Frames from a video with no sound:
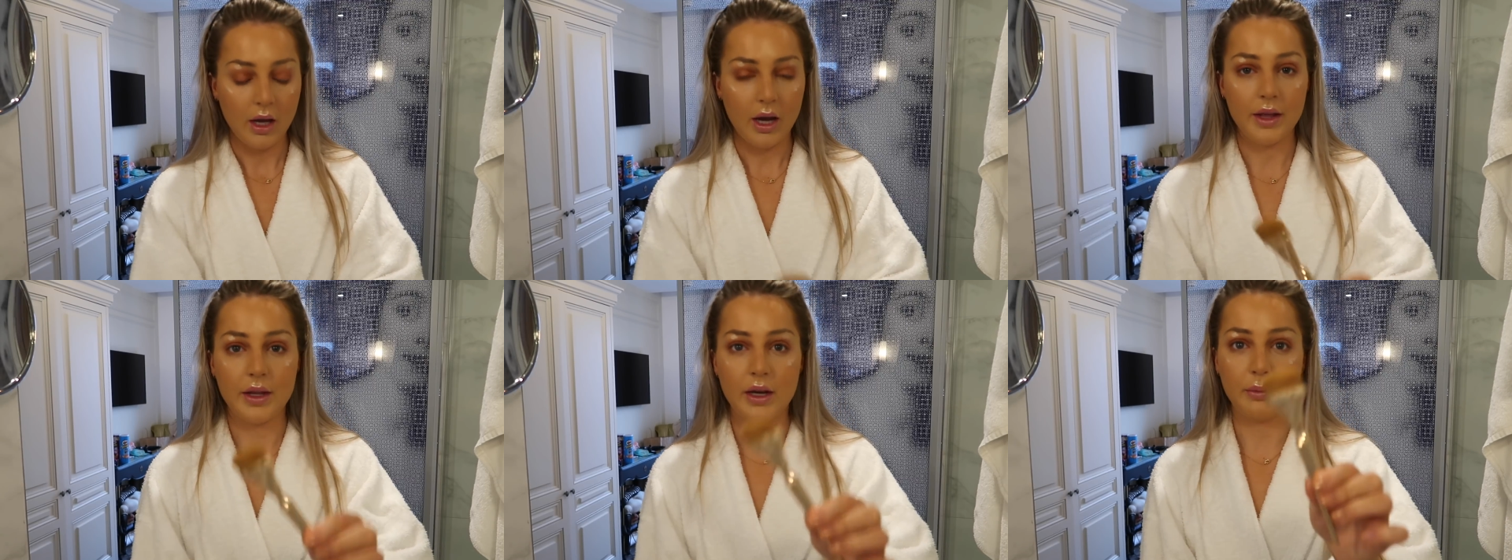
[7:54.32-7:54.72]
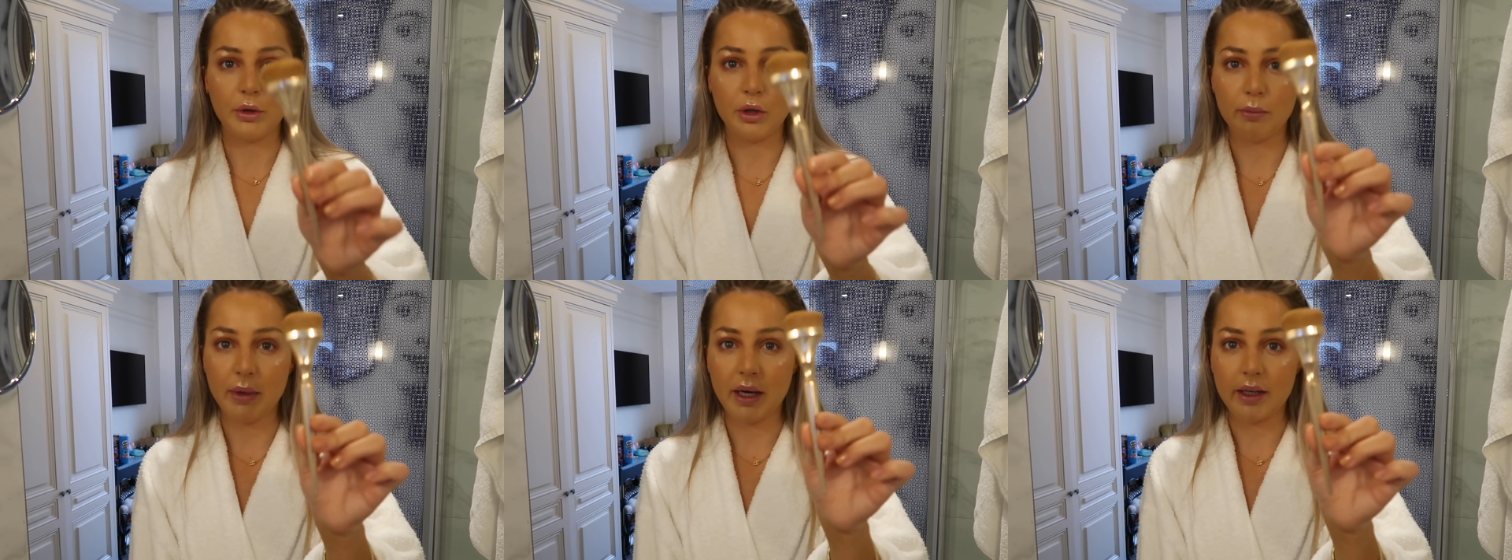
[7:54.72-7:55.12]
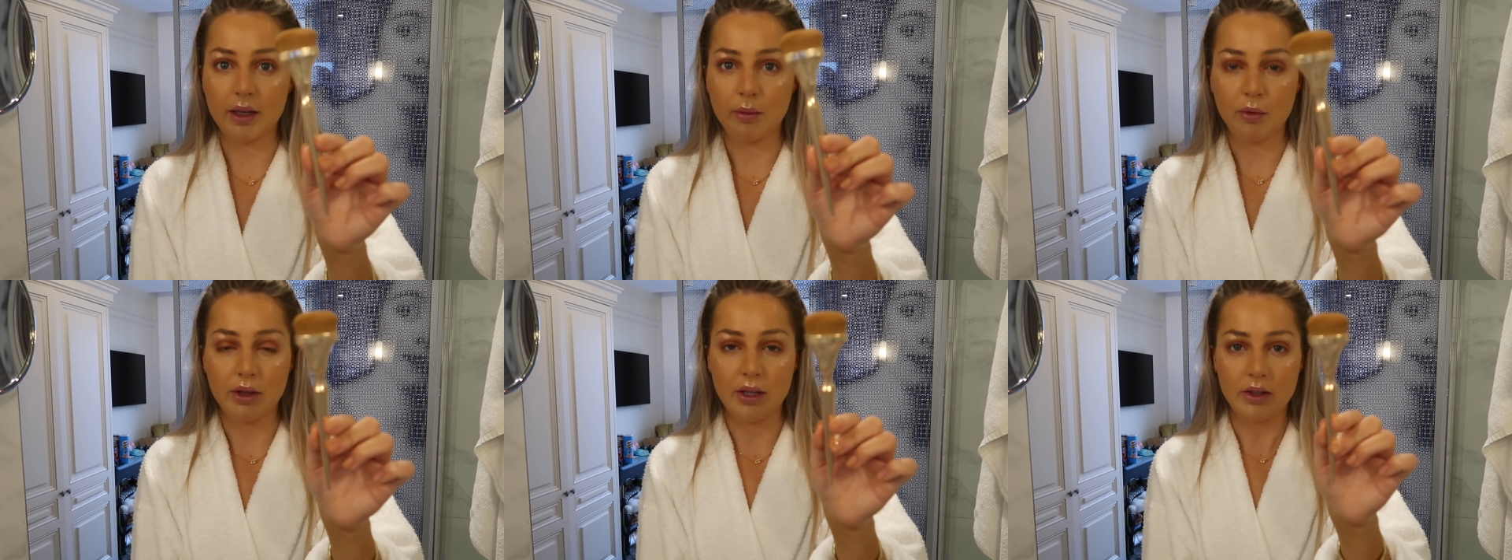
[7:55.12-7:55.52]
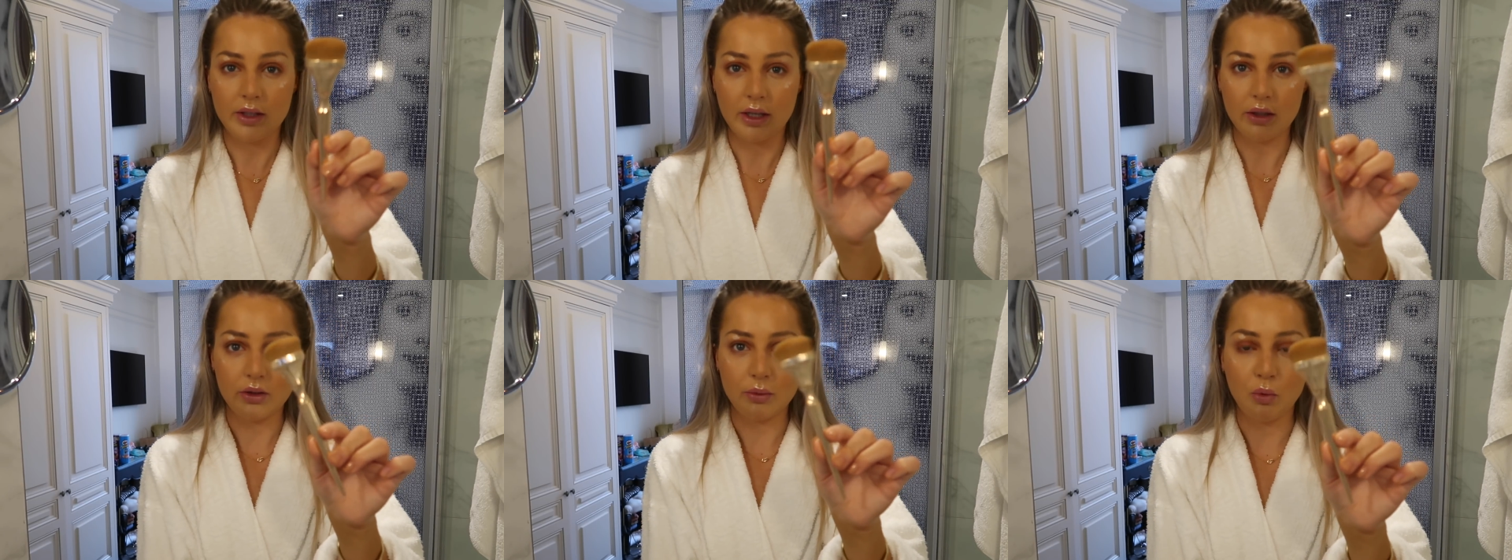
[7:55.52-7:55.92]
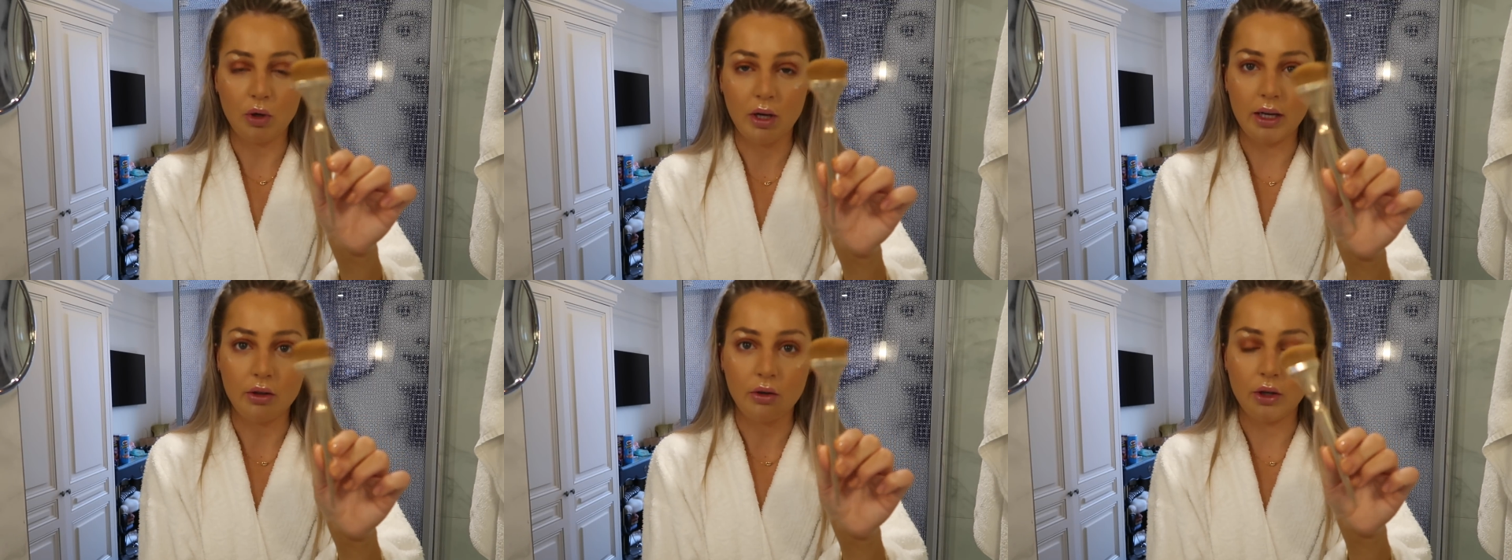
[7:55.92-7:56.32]
And then I'm going back in with this like
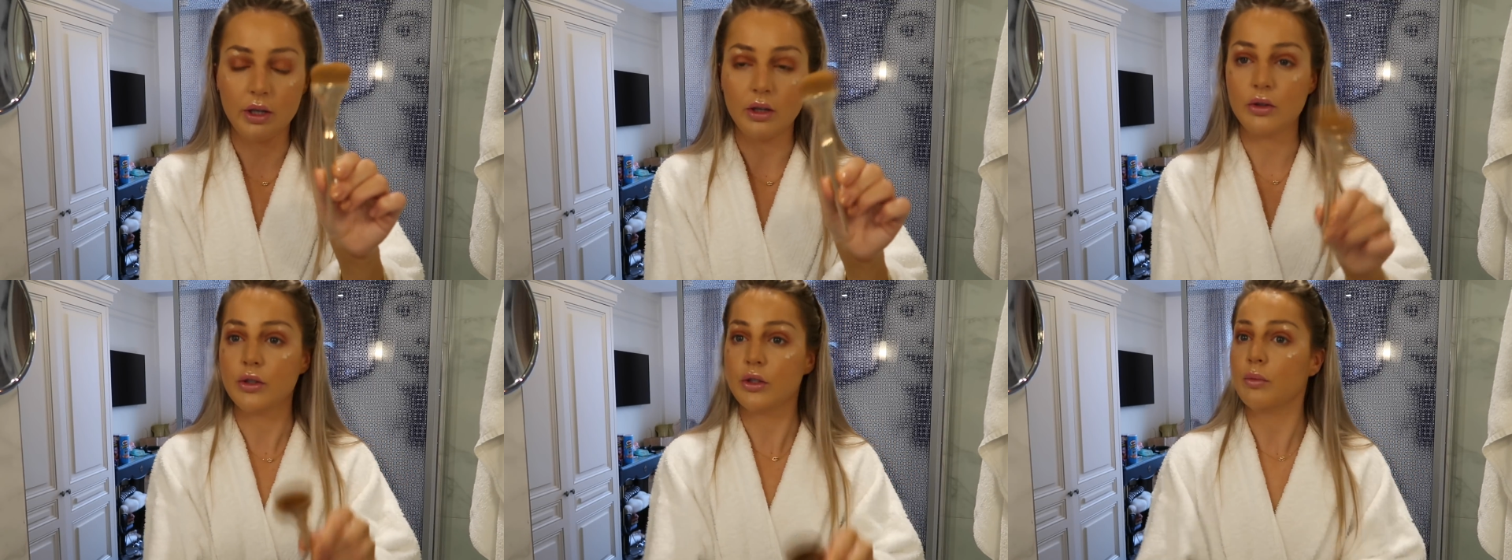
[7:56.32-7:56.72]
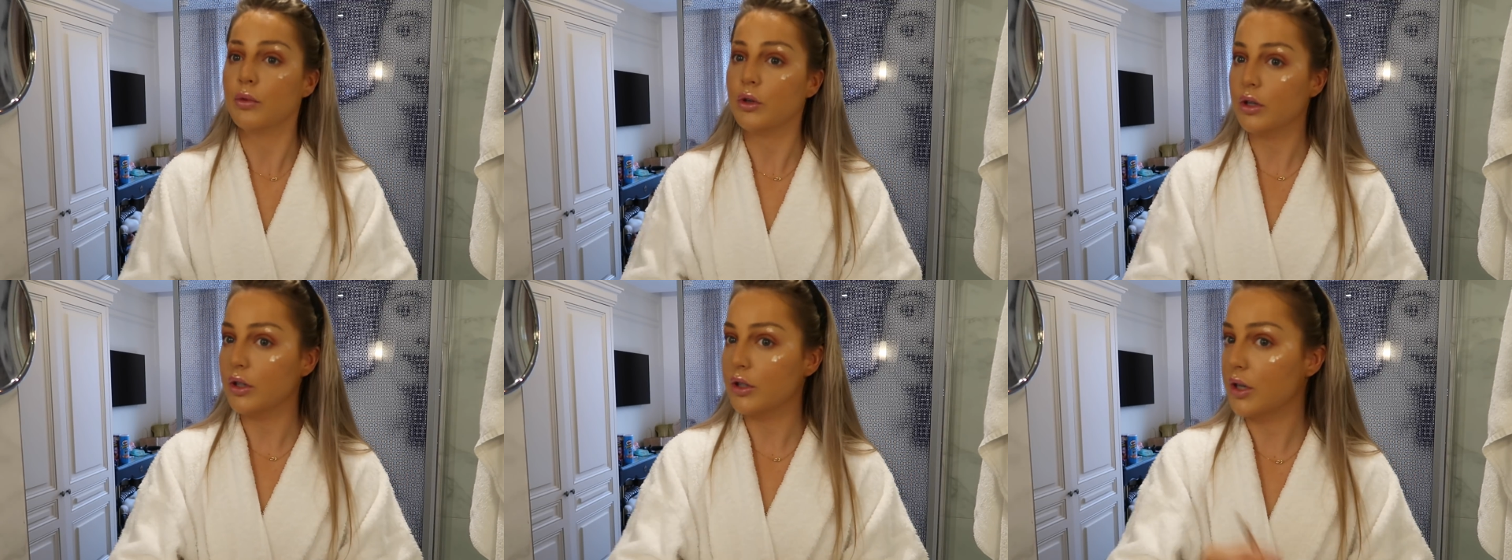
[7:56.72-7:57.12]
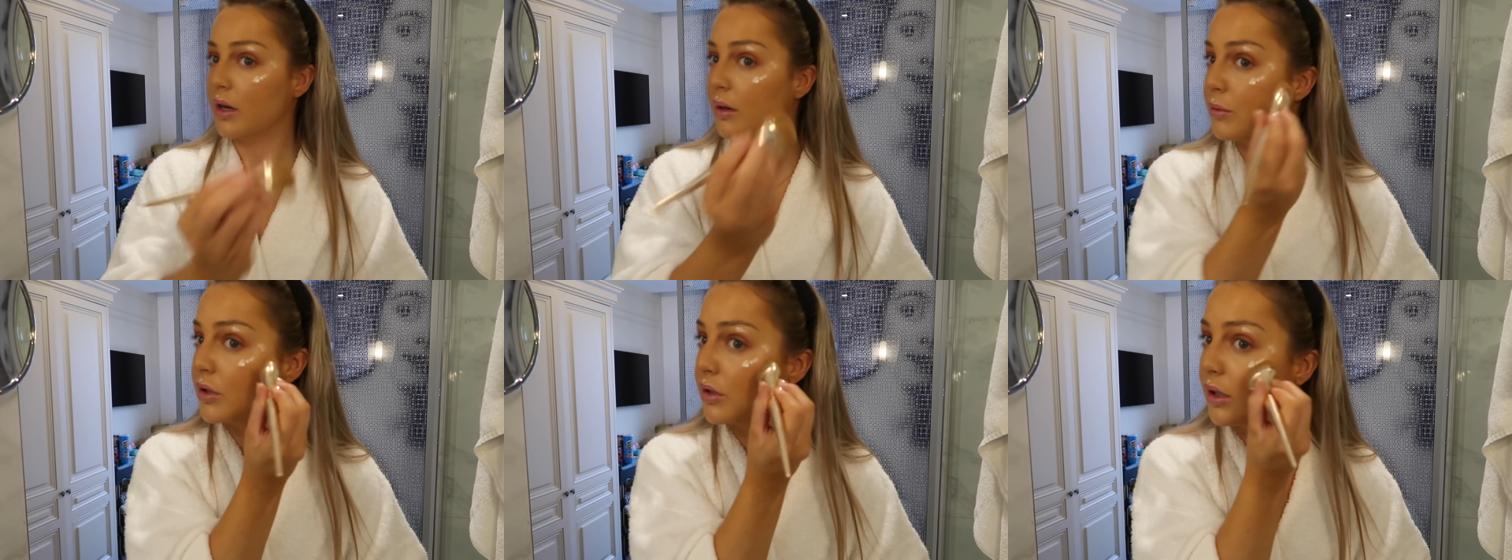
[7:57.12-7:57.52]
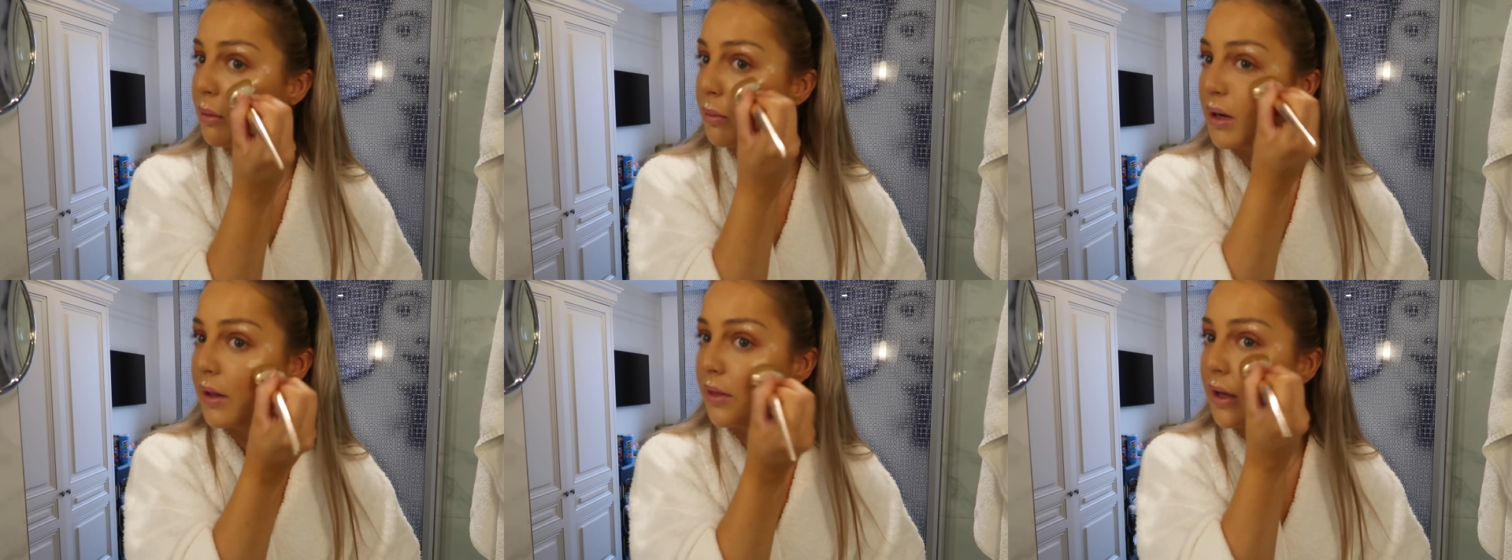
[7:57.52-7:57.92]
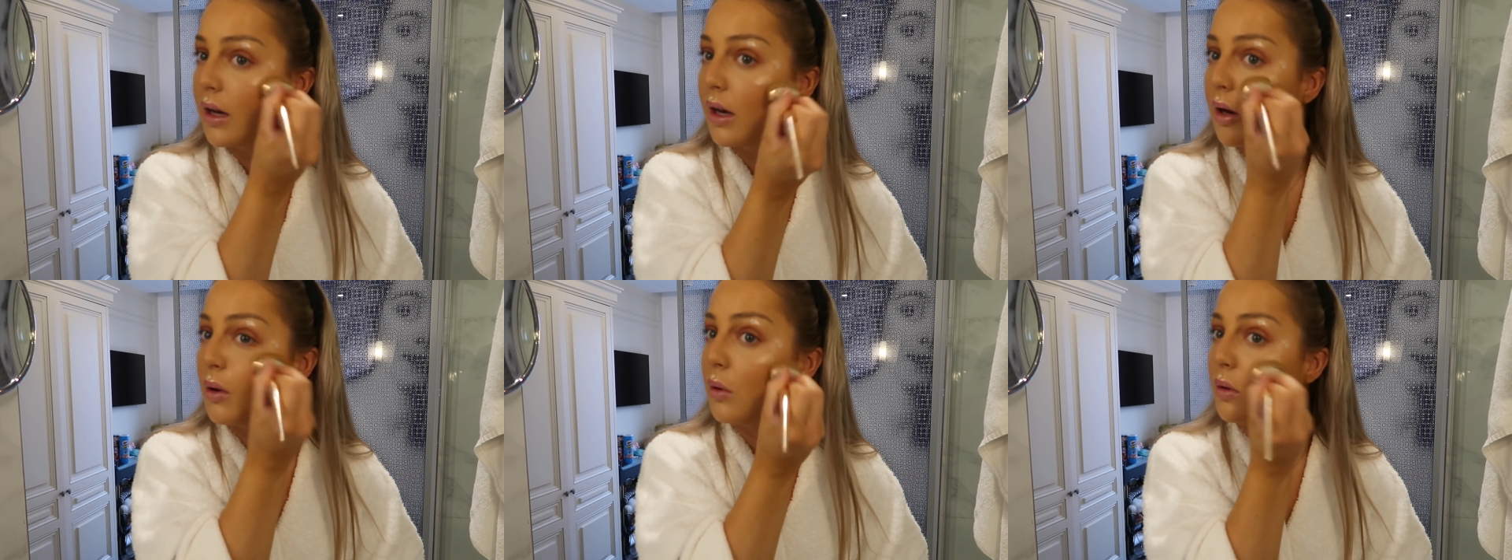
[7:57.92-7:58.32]
smaller Iconic London brush, and I'm just going to blend that
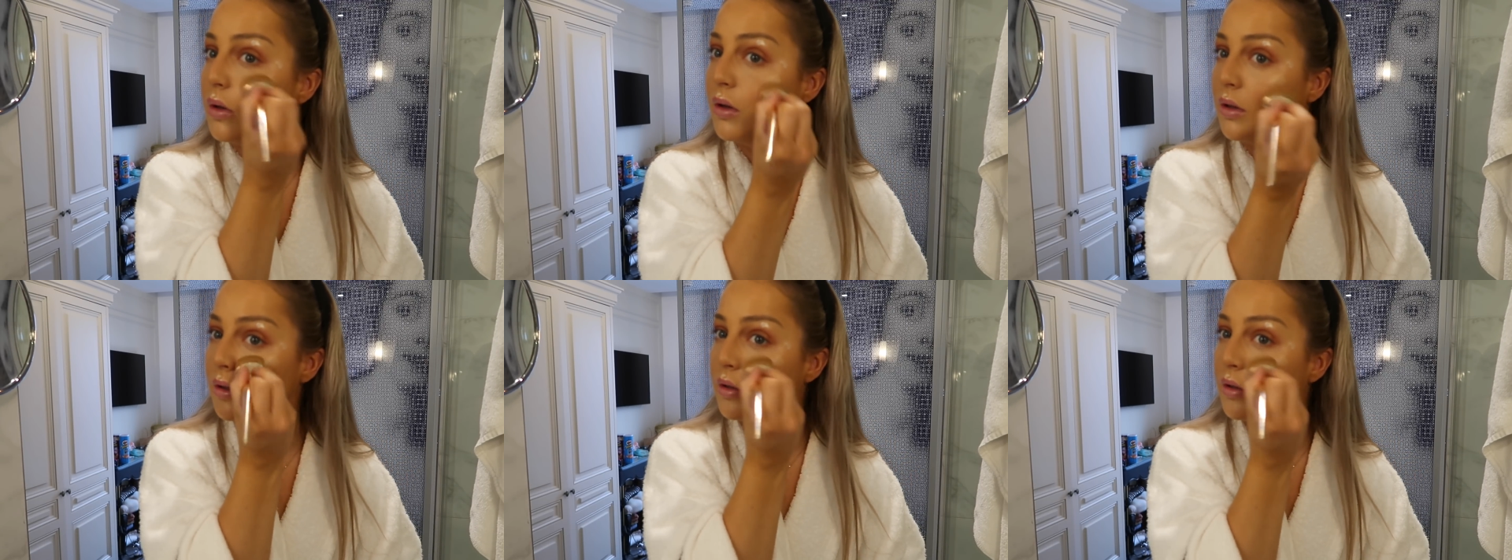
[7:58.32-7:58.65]
out.